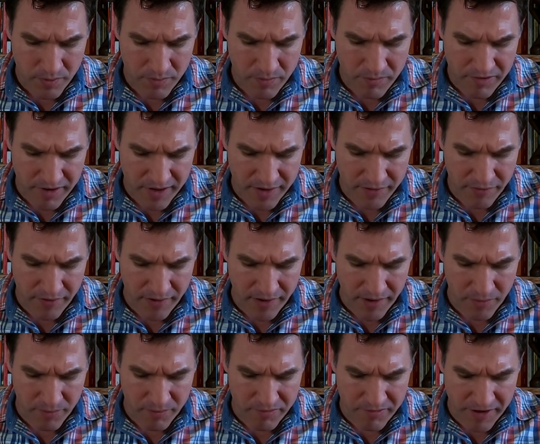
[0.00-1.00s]
We pray for
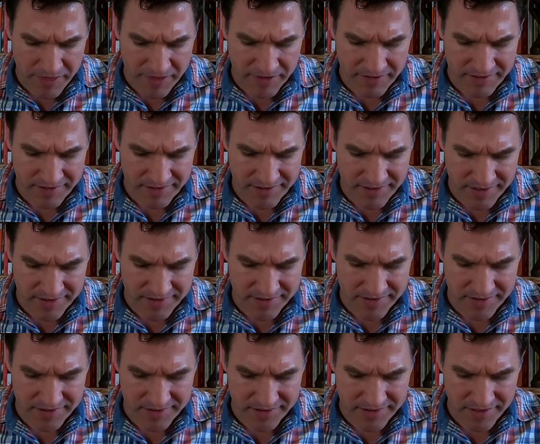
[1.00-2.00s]
our brothers and
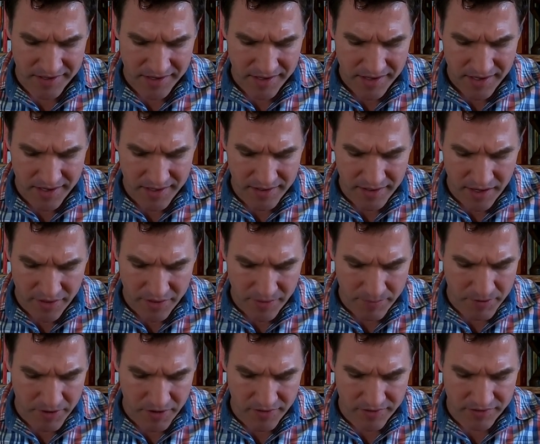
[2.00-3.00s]
sisters in other
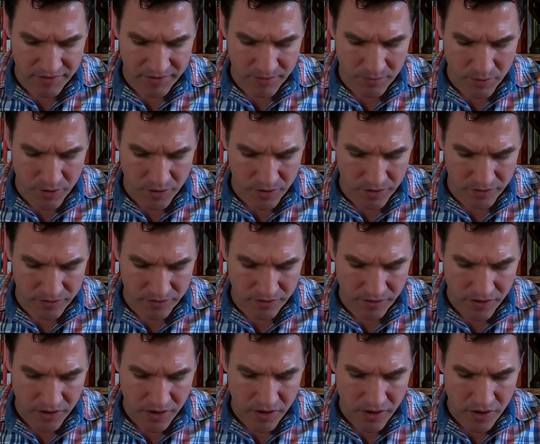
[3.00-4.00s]
parts of the
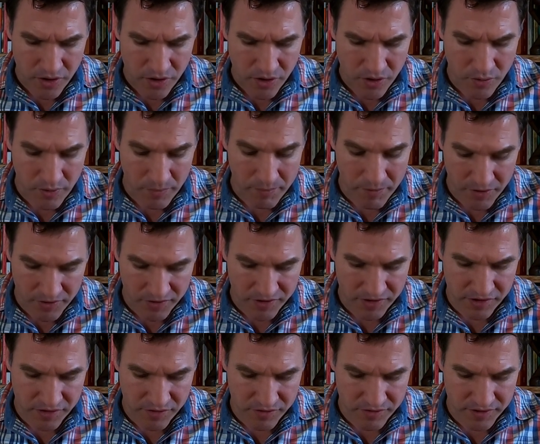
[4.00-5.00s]
world who are
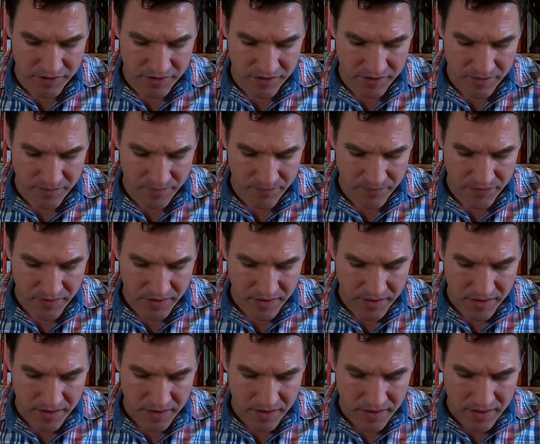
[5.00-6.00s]
persecuted.
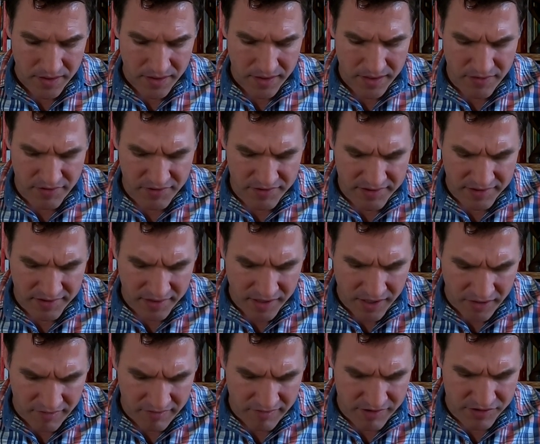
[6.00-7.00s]
Give us the
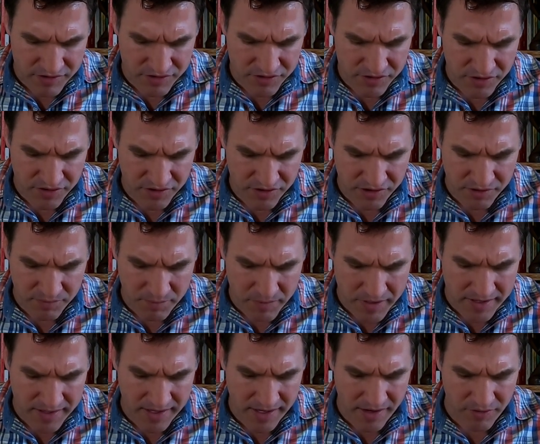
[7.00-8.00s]
courage to
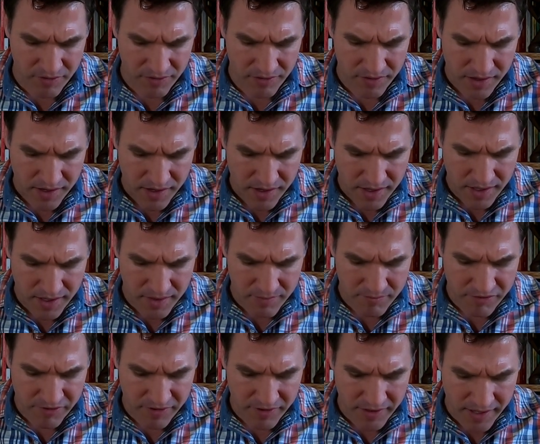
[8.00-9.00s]
speak out
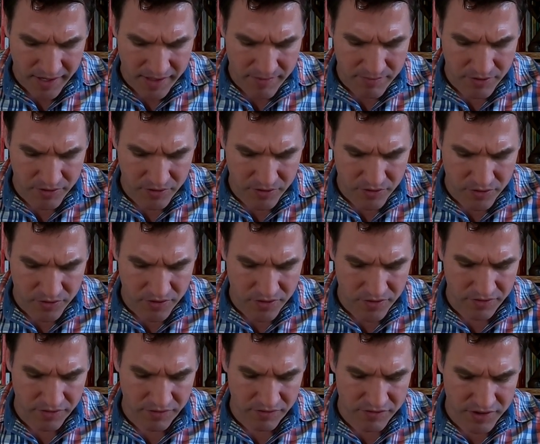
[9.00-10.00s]
and proclaim the good
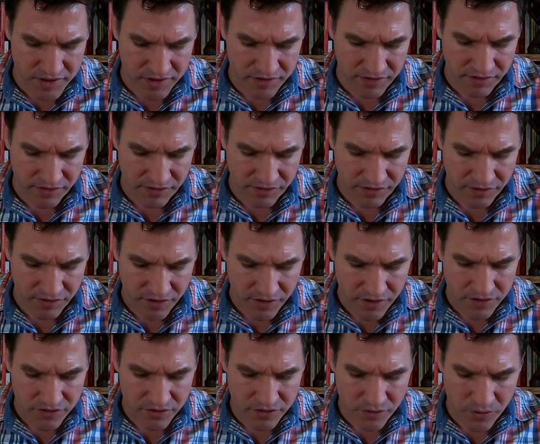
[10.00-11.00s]
news of Jesus
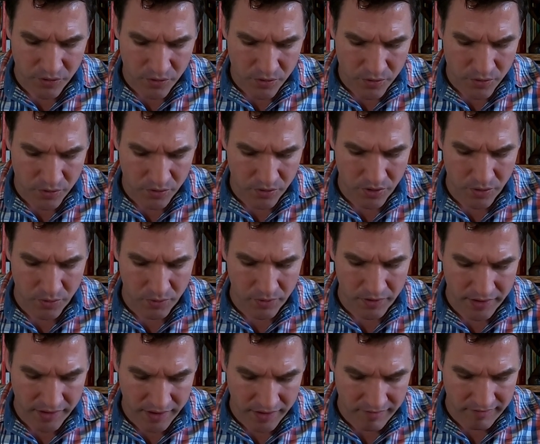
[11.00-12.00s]
to all who
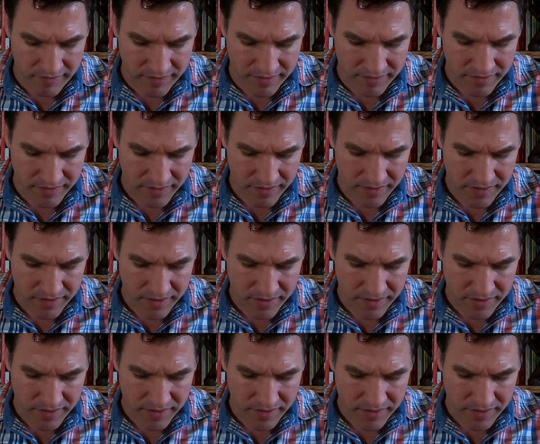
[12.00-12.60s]
will hear it.